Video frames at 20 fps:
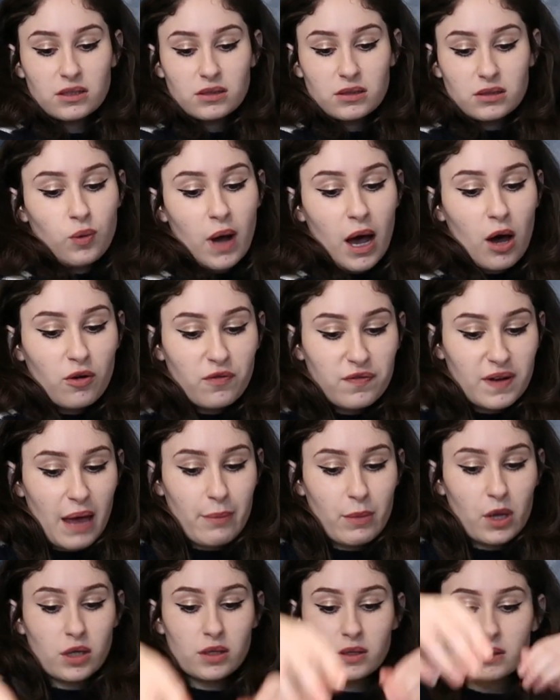12
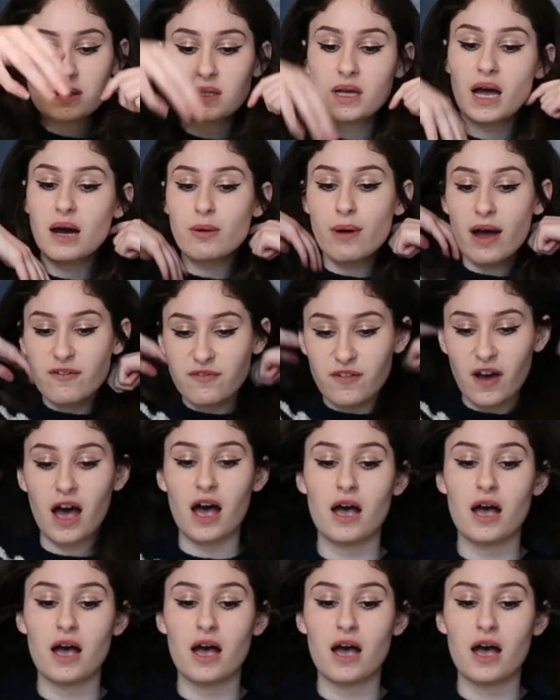lemons. However,